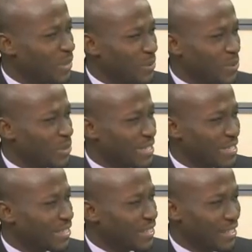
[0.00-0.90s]

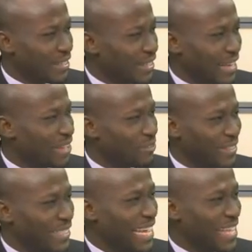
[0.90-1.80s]
was a life or
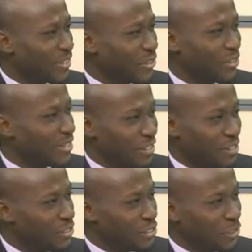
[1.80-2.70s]
death,
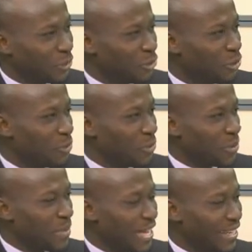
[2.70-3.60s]
you know, trip you were making?